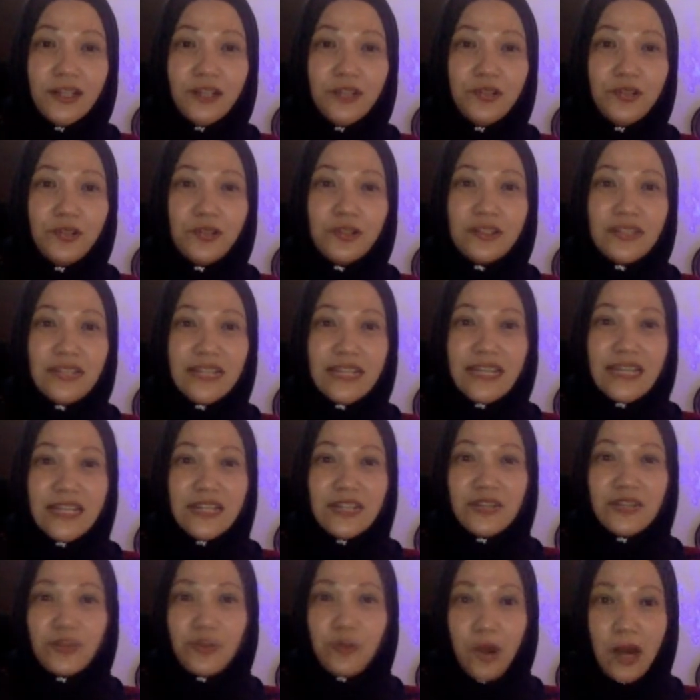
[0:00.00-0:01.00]
do not take it
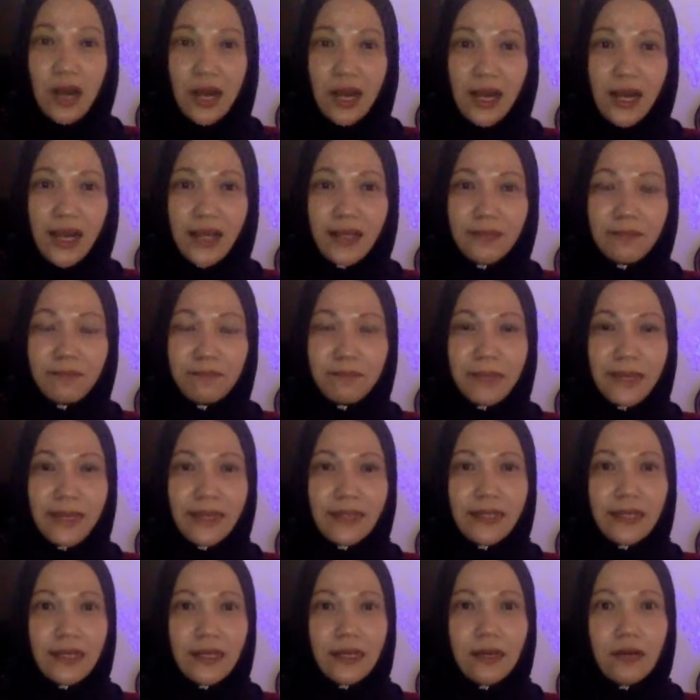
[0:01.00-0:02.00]
so hard
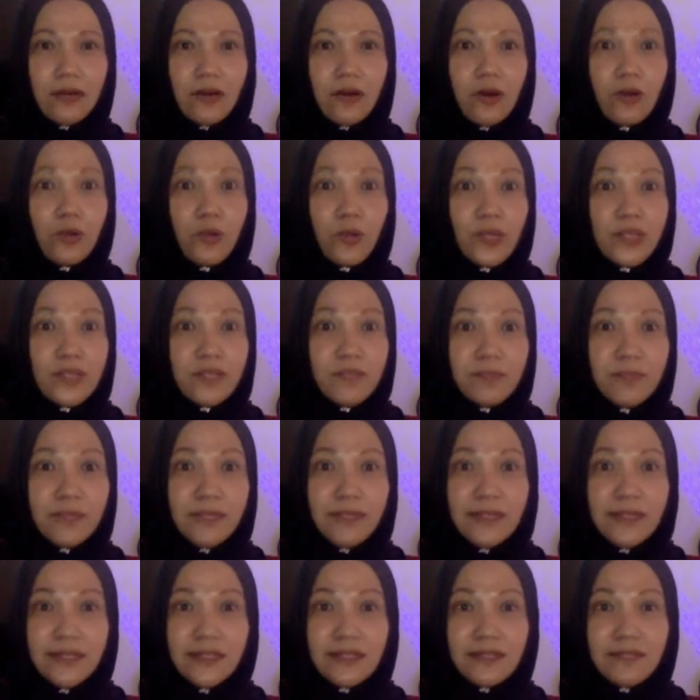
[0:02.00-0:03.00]
but always be
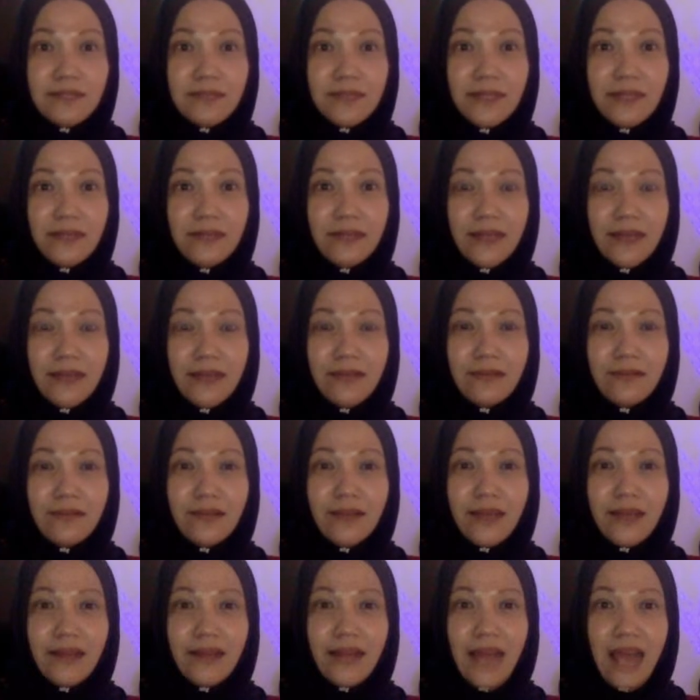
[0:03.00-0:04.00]
determined and
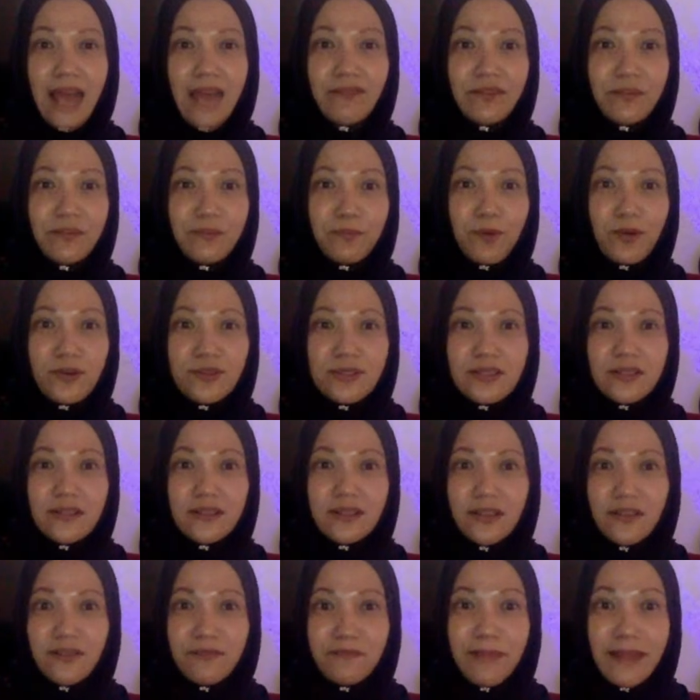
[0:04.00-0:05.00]
and have a
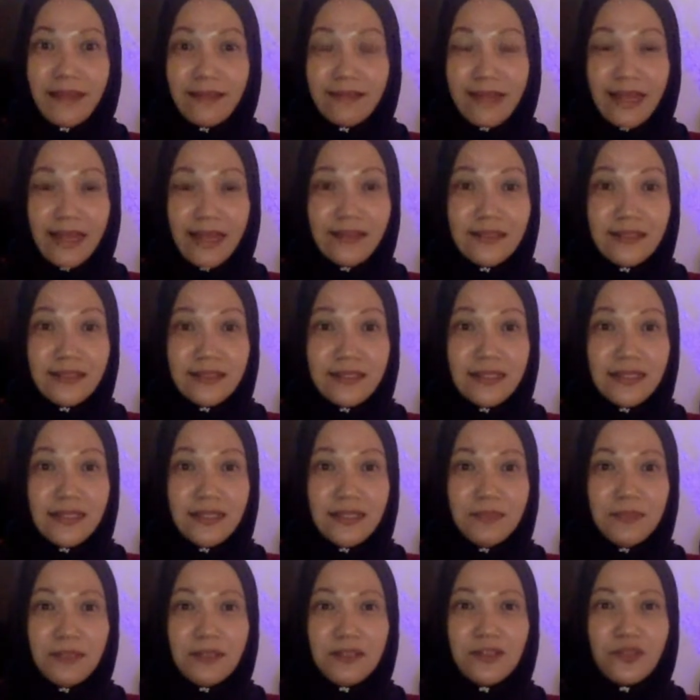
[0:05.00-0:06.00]
positive mentality
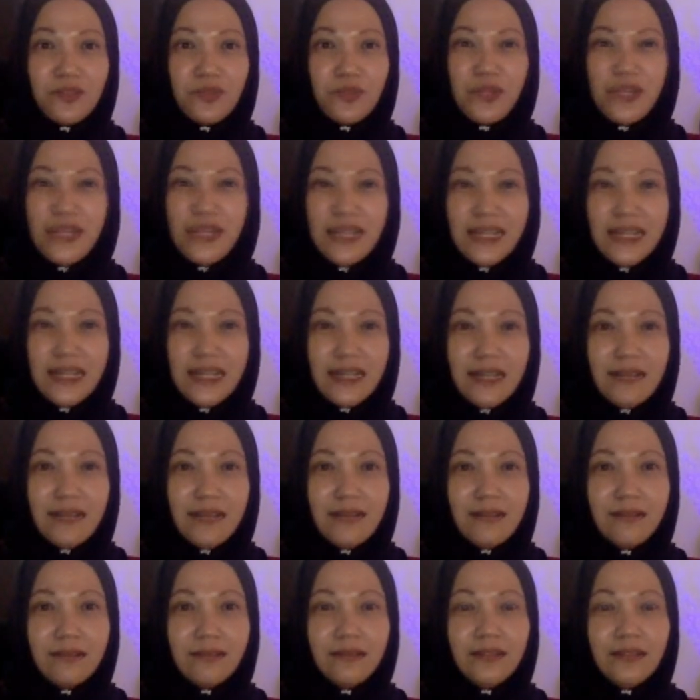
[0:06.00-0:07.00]
because we need it you
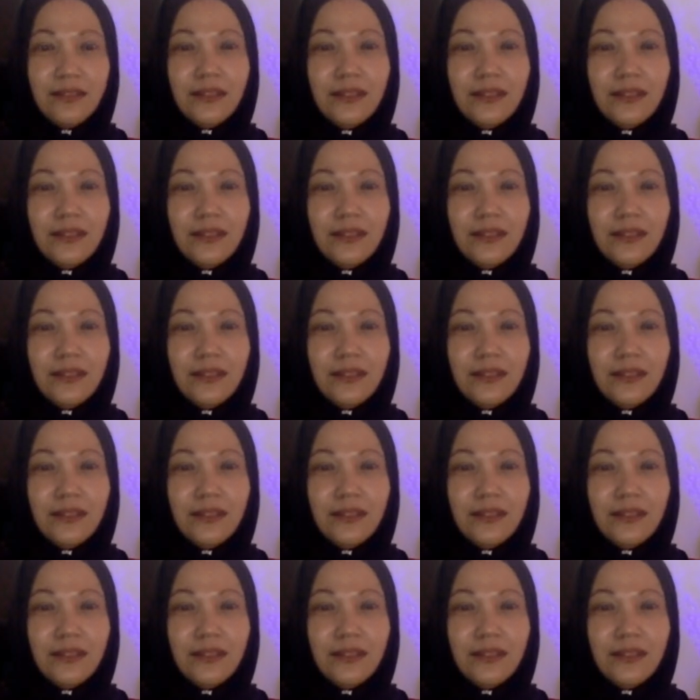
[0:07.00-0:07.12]
know